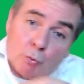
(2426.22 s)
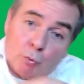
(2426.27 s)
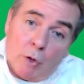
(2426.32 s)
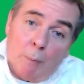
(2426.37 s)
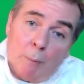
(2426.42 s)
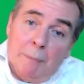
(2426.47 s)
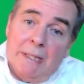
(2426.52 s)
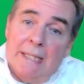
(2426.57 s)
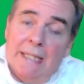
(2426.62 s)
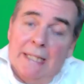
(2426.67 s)

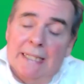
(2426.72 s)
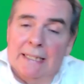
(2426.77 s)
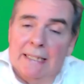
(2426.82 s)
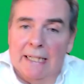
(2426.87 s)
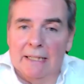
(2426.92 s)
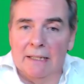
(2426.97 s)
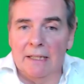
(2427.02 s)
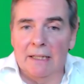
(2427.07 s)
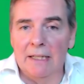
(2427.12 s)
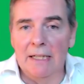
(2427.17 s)
rumbling
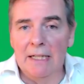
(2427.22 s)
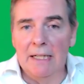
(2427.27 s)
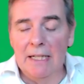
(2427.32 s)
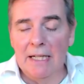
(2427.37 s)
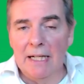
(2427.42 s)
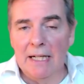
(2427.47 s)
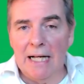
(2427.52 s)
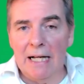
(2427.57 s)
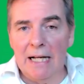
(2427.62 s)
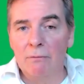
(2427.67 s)
in,
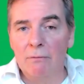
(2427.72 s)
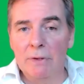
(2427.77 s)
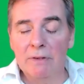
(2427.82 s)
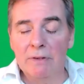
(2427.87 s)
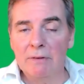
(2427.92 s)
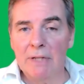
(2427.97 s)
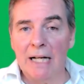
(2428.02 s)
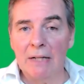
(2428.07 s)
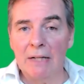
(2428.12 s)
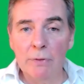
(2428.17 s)

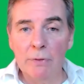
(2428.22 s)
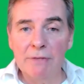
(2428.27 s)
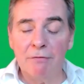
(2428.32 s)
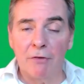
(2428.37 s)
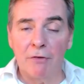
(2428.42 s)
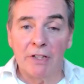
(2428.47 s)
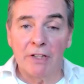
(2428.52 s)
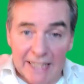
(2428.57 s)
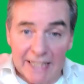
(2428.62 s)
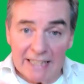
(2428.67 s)
and
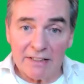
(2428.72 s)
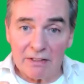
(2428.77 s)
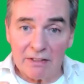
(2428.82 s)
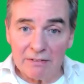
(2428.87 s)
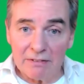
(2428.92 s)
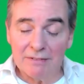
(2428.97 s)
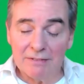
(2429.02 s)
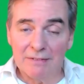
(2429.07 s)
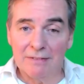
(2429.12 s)
we forget.